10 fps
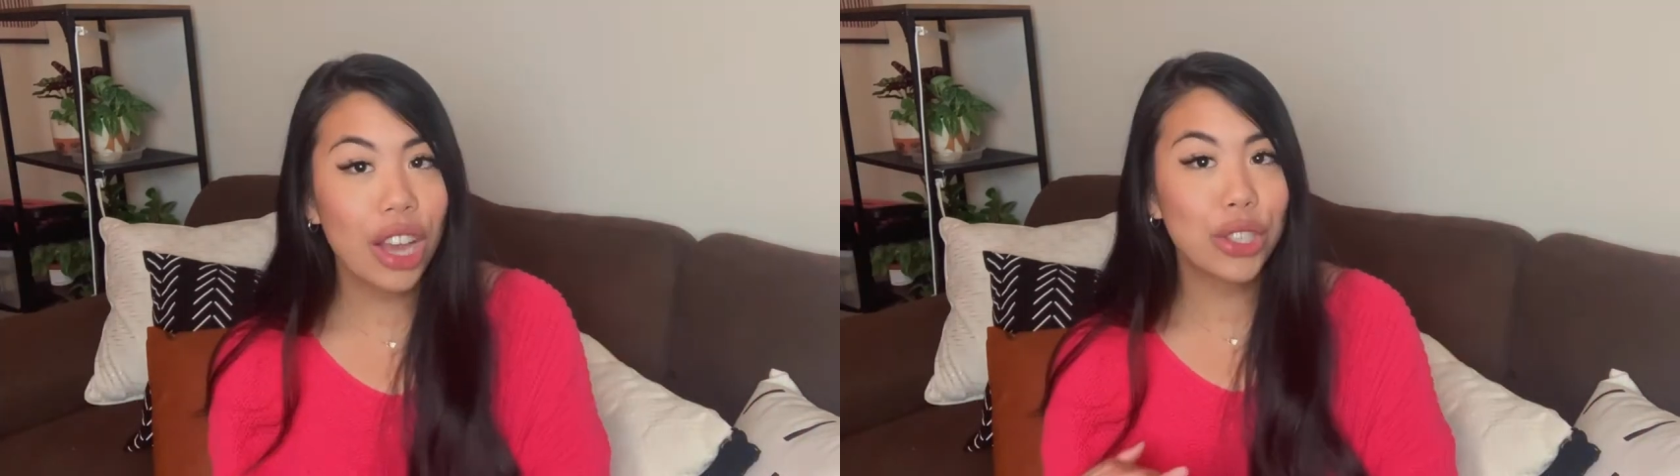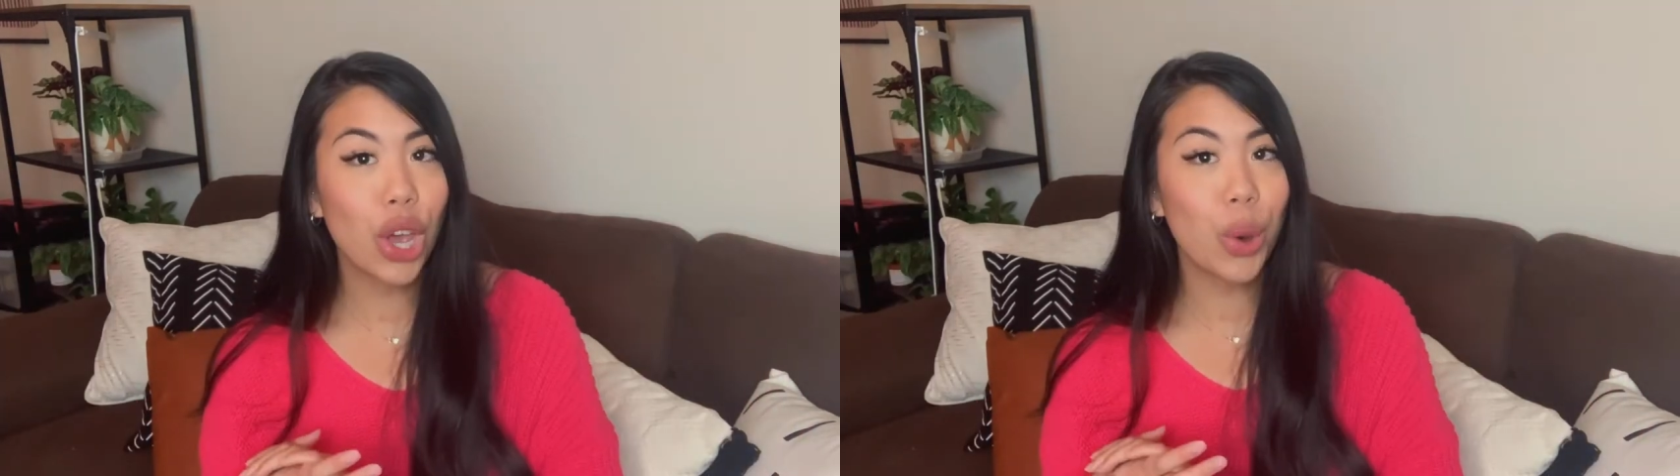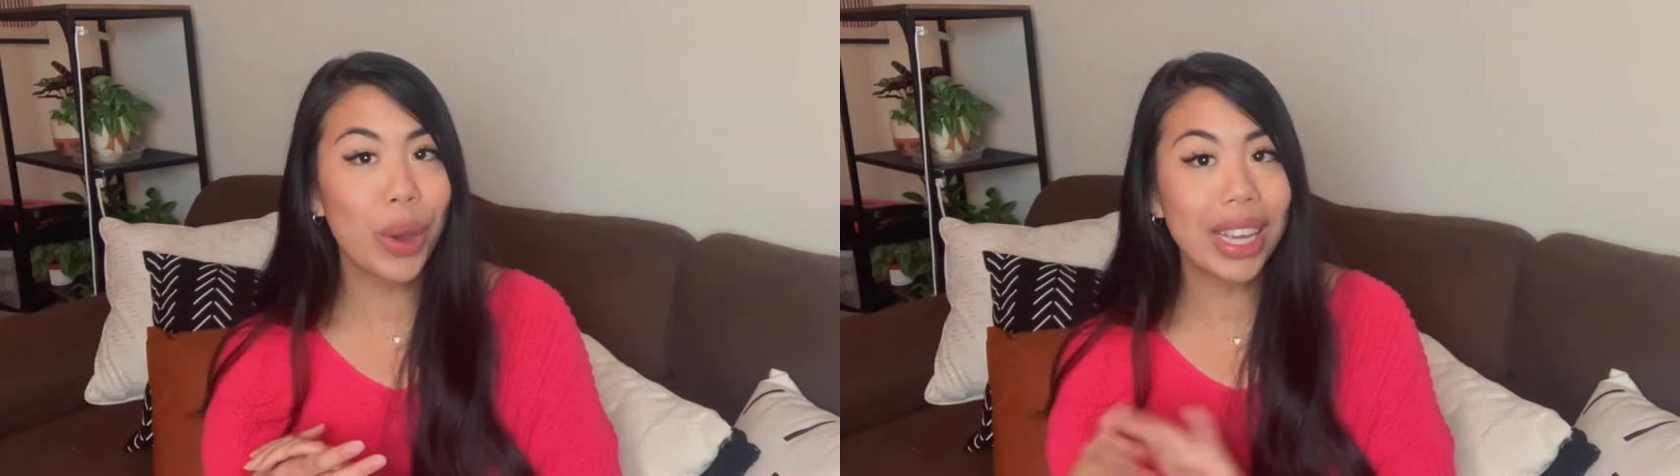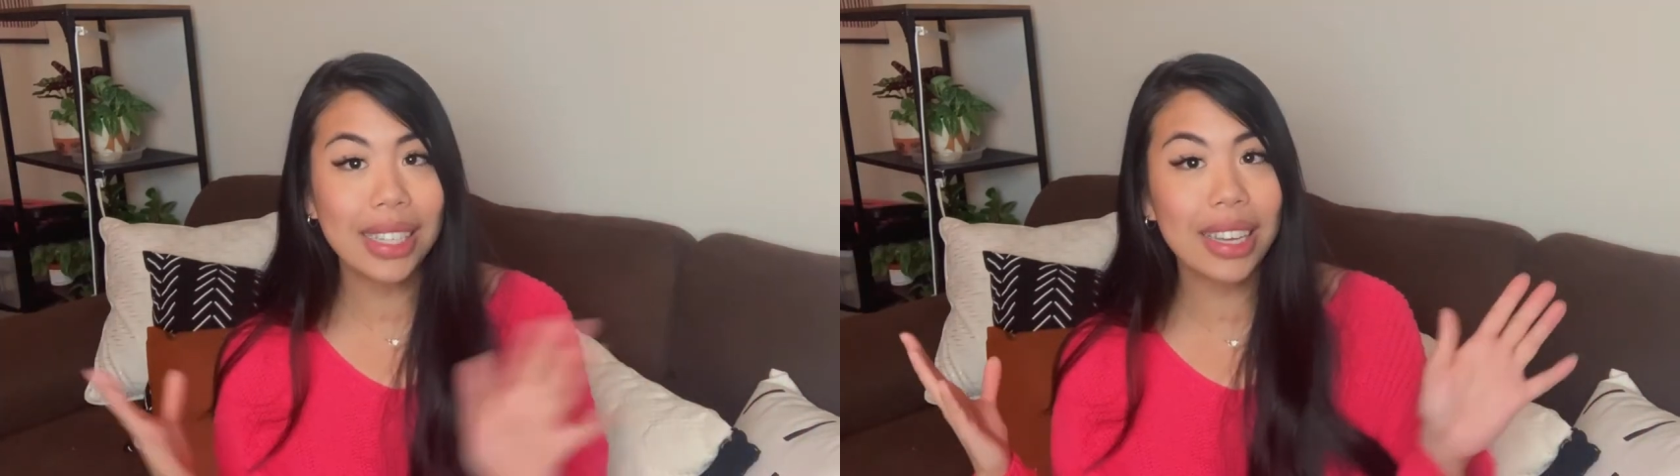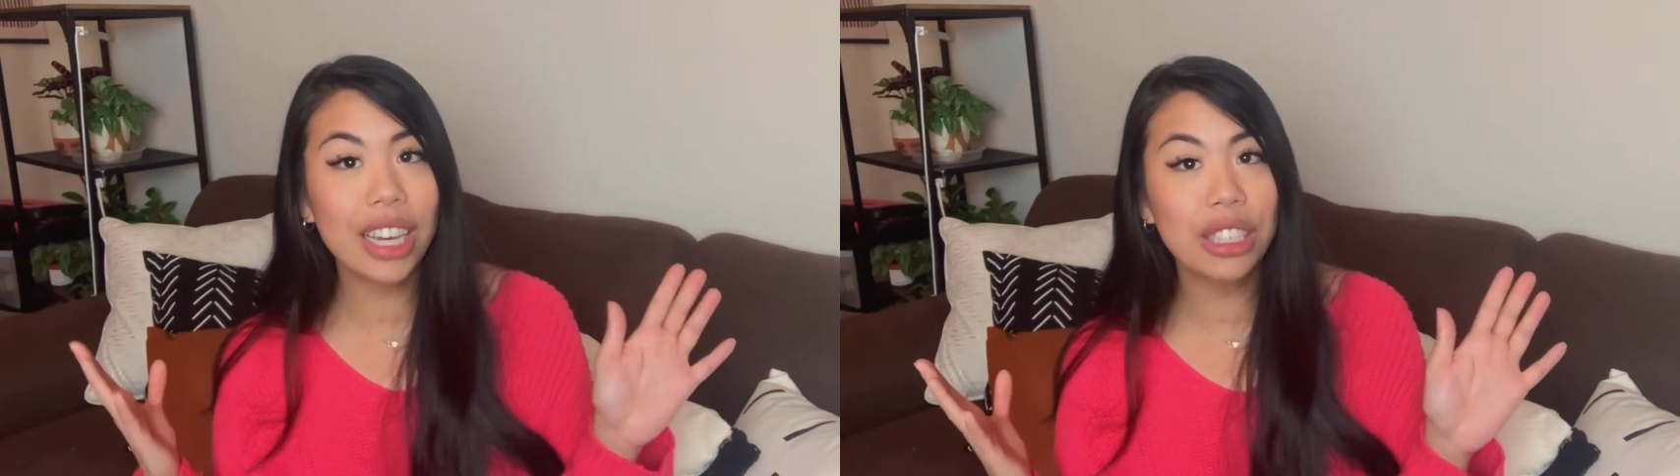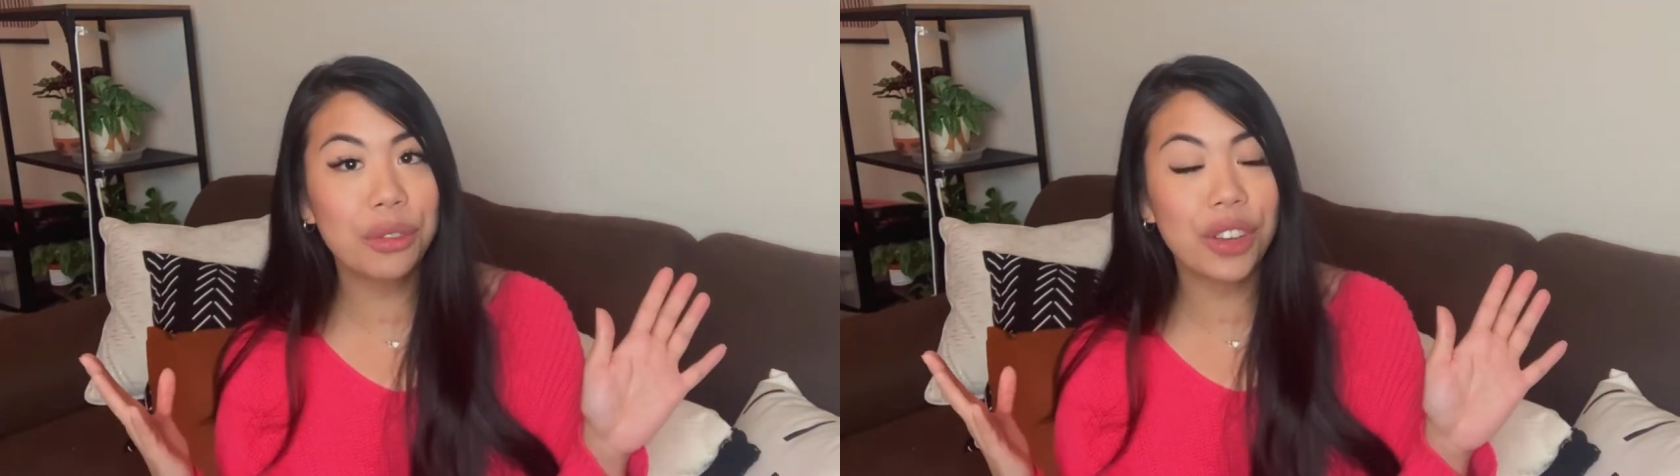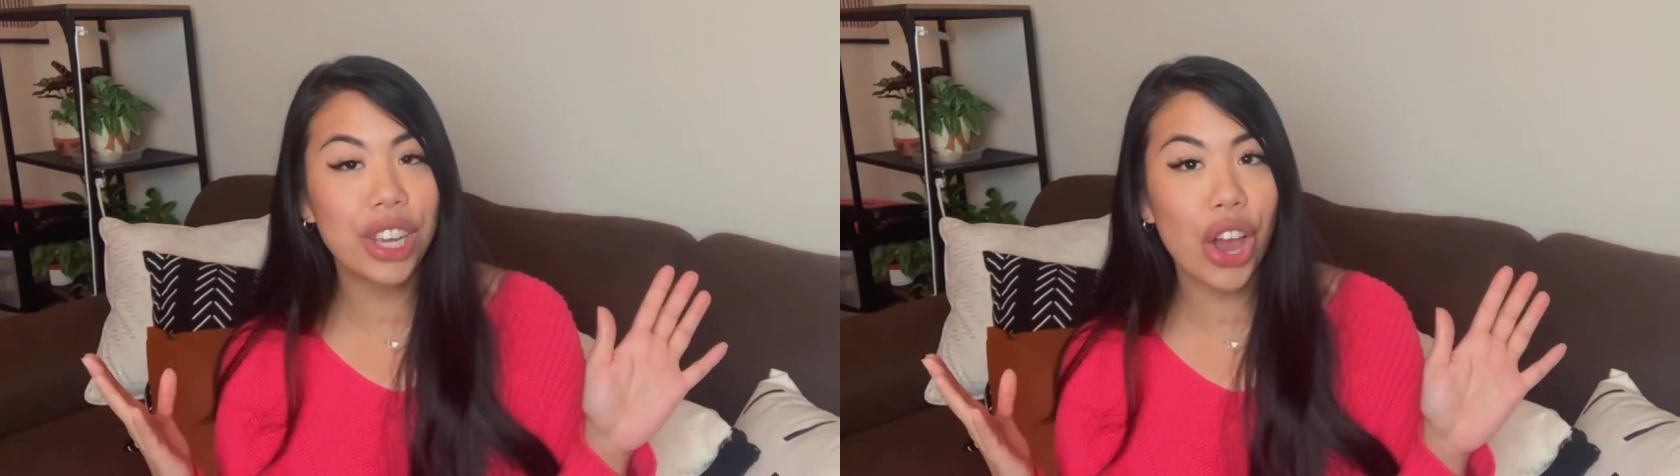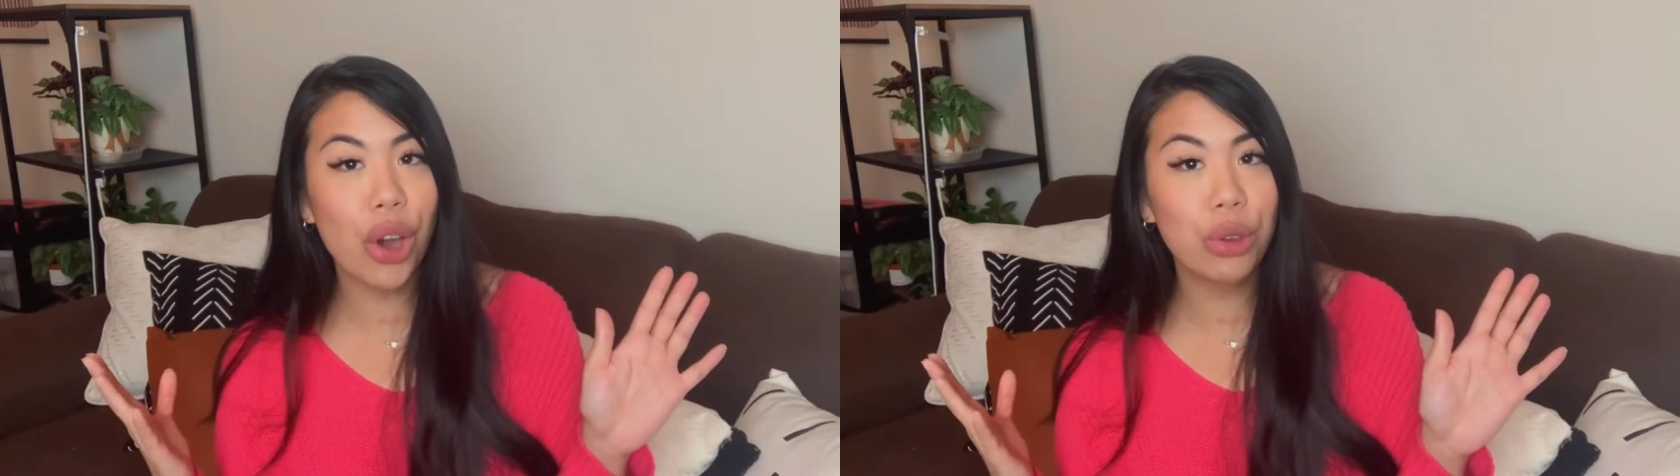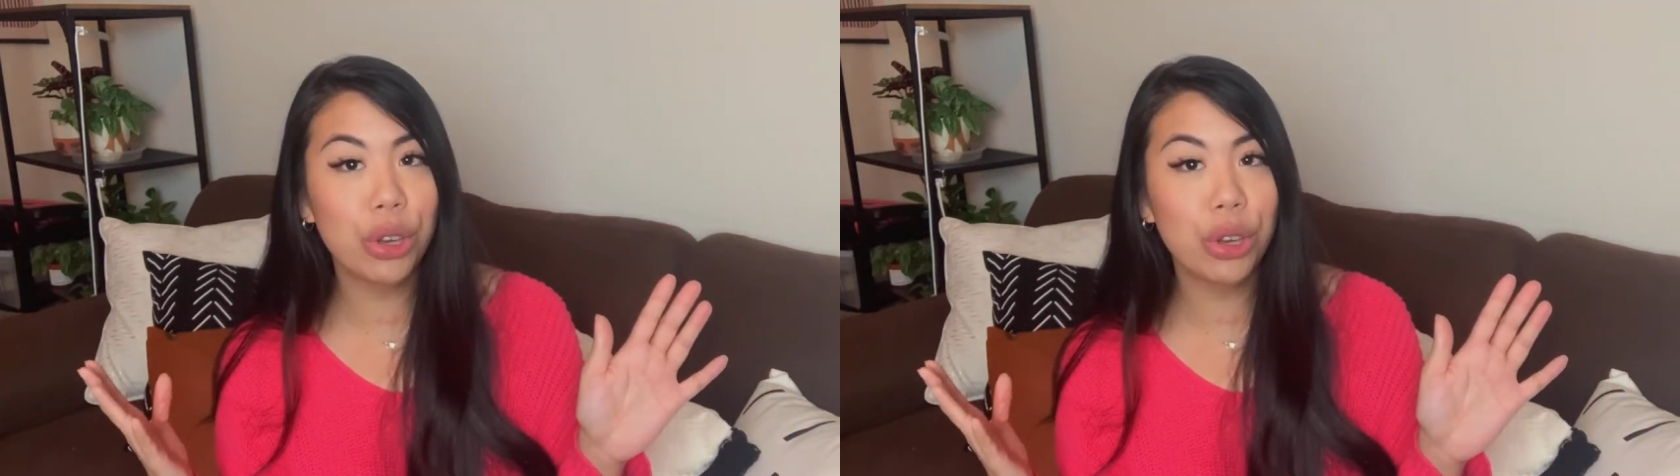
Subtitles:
So in today's video,